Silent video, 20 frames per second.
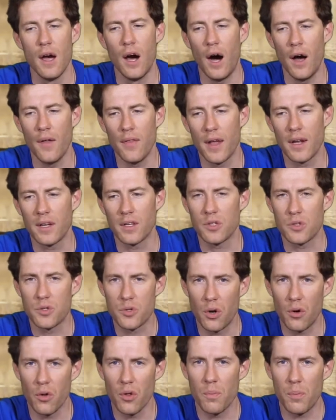I then
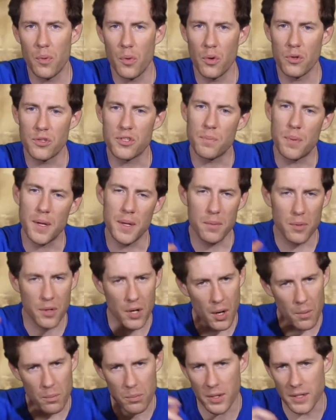control the board so people
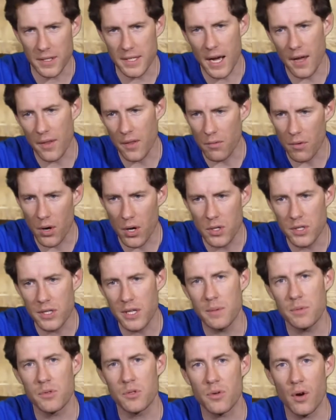can't bring down their own
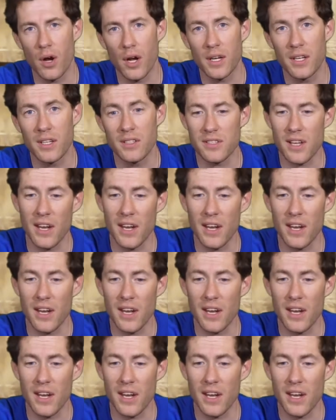Deep Strikers,